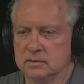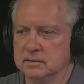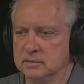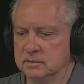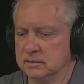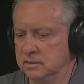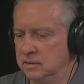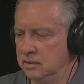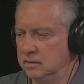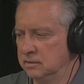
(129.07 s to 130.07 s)

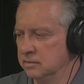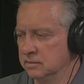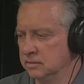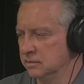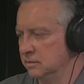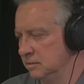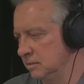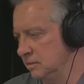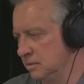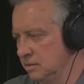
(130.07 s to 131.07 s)

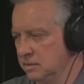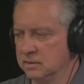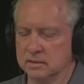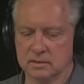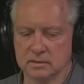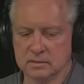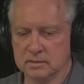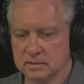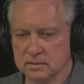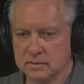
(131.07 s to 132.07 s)

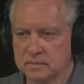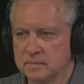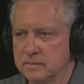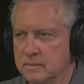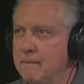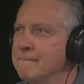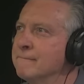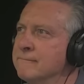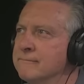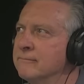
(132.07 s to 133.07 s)

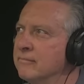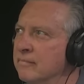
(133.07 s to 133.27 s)
(not speaking)